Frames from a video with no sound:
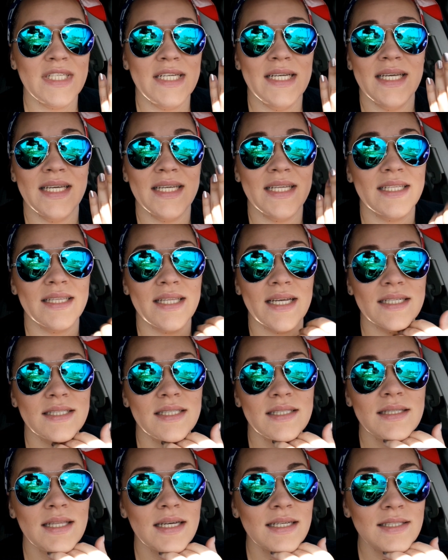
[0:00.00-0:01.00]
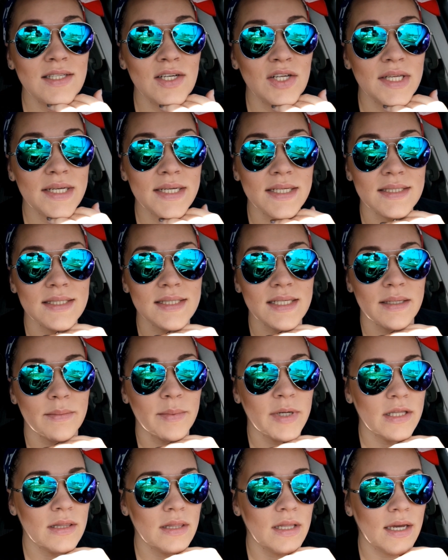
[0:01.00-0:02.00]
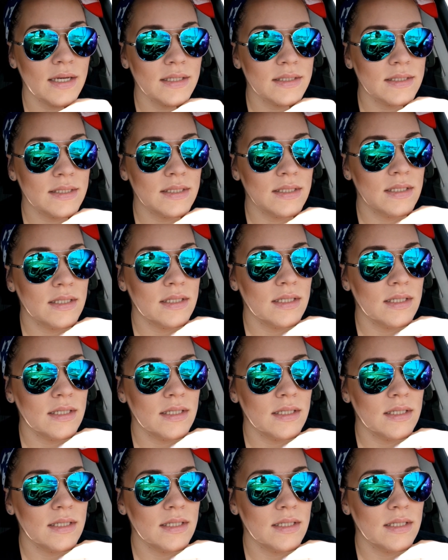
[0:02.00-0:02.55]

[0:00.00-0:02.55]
And that's all I could say about that.